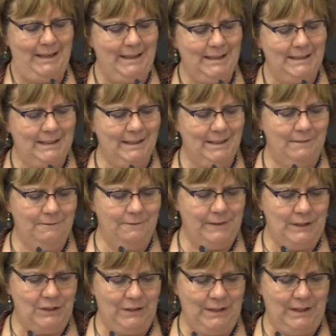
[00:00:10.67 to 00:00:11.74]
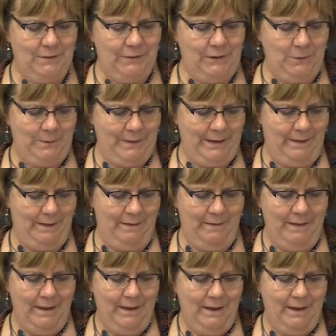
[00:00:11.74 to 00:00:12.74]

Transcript: He said, Envision, if you will,